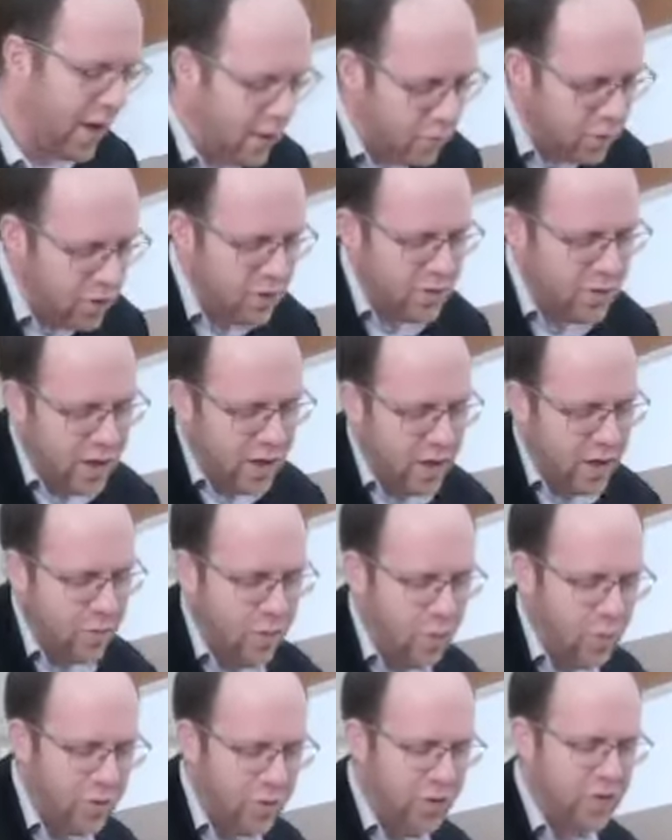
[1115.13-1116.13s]
Here we're
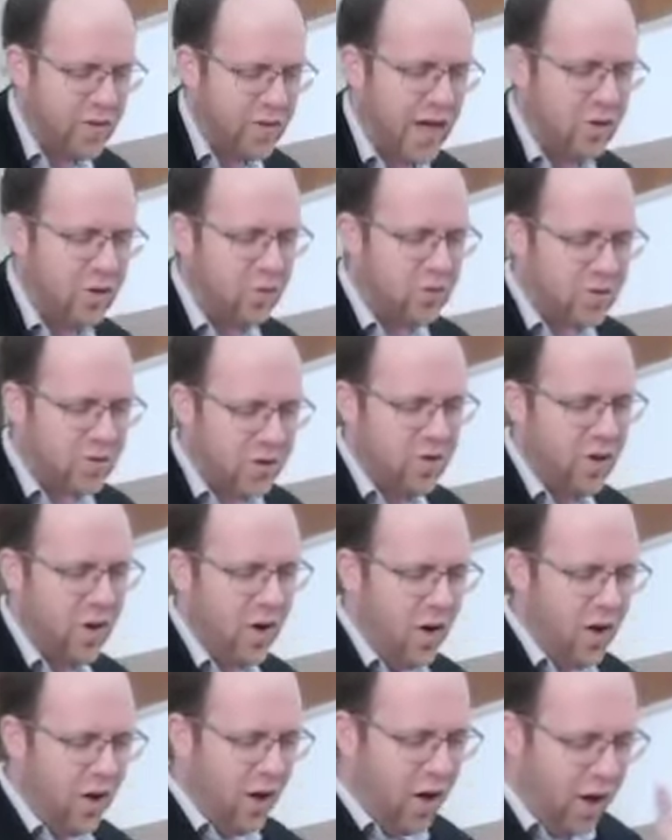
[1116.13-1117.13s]
dealing with the stage which is
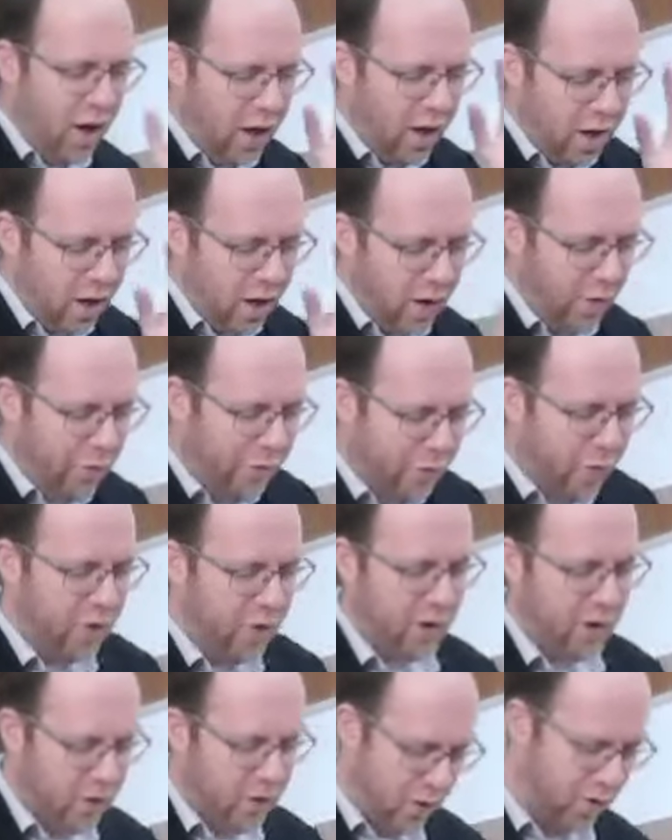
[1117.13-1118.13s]

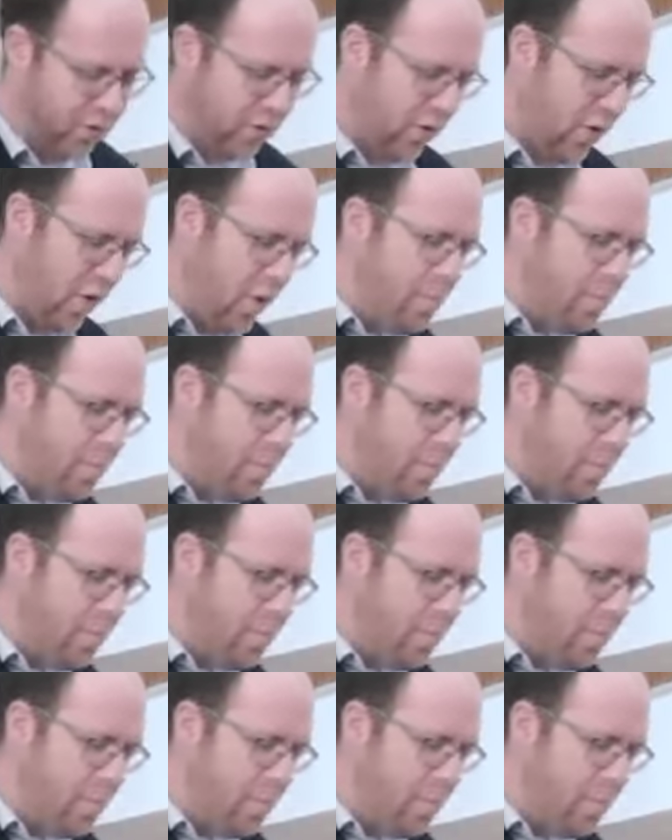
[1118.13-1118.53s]
fully cooked.